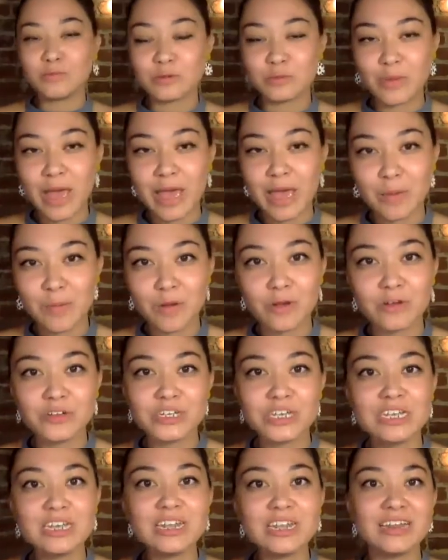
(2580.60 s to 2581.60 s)
by
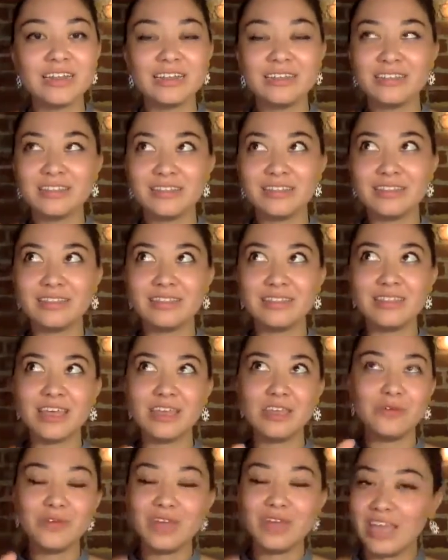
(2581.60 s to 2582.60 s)
emotion, and
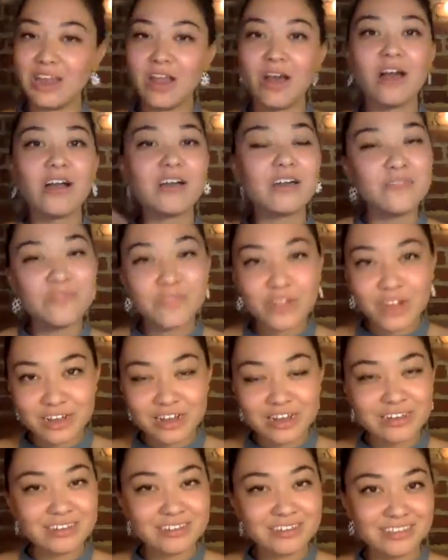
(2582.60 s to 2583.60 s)
that you cannot convert
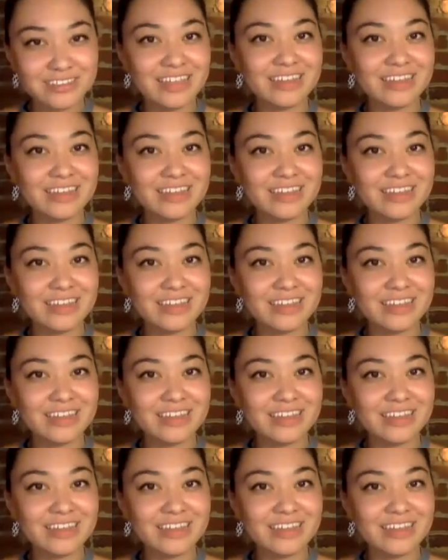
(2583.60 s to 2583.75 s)
into something.